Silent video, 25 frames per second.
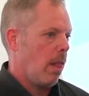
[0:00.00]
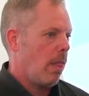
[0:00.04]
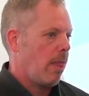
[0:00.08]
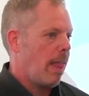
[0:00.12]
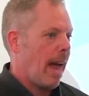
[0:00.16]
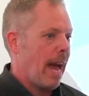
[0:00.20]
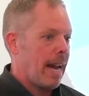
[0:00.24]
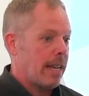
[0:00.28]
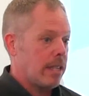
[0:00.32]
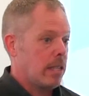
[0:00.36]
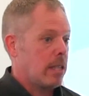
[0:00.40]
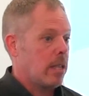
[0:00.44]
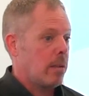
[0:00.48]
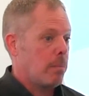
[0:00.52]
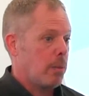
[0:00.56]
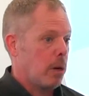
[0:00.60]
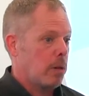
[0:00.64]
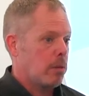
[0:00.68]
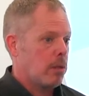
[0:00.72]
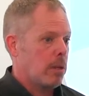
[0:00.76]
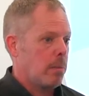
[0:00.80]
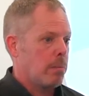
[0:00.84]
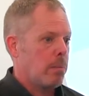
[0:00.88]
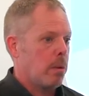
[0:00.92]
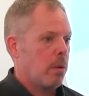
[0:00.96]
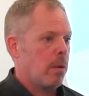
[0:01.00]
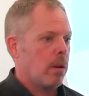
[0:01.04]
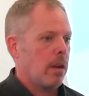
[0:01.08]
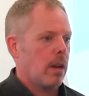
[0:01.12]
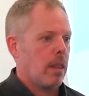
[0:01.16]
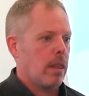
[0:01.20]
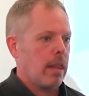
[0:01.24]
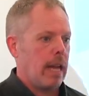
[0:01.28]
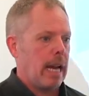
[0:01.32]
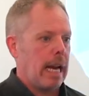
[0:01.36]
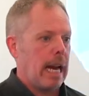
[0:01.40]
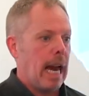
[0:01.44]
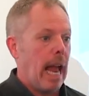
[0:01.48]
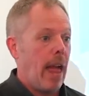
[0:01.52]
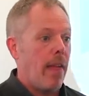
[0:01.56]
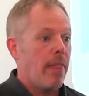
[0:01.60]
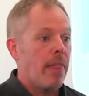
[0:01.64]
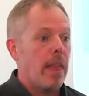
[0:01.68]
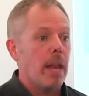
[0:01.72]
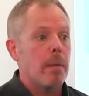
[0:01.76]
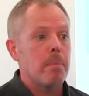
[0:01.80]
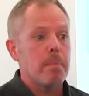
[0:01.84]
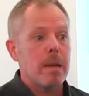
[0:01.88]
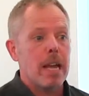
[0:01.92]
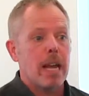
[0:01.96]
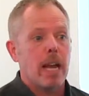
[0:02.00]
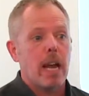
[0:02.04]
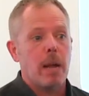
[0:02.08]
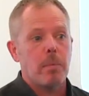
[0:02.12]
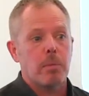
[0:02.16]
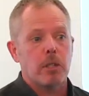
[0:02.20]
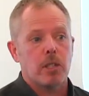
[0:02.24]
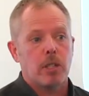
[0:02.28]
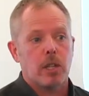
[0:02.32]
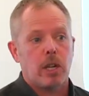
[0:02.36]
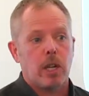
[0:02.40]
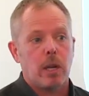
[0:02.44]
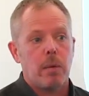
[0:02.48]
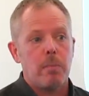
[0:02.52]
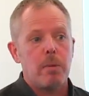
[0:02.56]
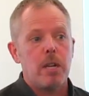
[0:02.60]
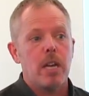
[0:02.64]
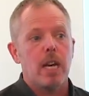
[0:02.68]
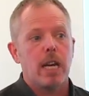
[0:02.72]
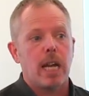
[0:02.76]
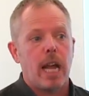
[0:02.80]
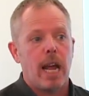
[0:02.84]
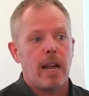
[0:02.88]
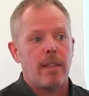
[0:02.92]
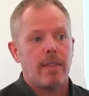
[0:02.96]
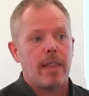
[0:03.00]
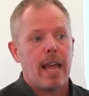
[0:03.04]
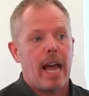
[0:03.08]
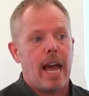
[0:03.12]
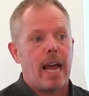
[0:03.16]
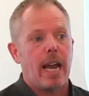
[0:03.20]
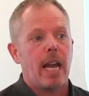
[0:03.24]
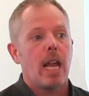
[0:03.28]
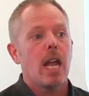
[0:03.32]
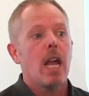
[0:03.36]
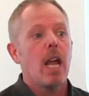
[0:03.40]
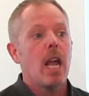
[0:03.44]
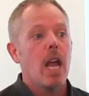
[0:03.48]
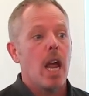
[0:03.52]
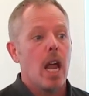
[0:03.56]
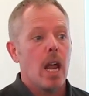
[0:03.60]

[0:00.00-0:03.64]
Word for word: That's the most important thing. And then being able to communicate that